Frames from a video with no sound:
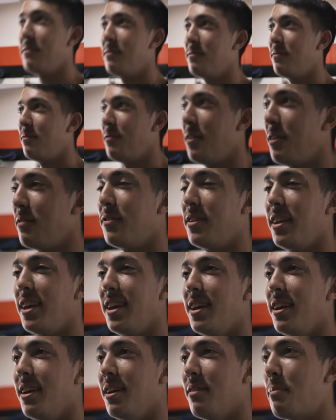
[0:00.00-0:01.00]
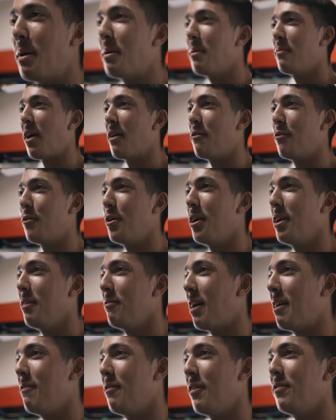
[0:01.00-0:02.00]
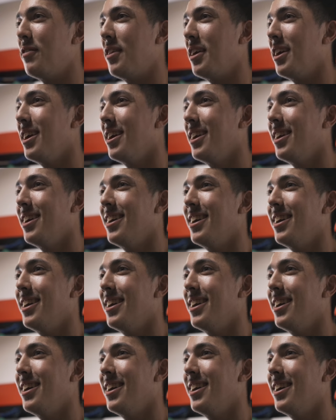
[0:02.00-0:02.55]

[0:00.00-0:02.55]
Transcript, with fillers: 550, maybe 540, 550.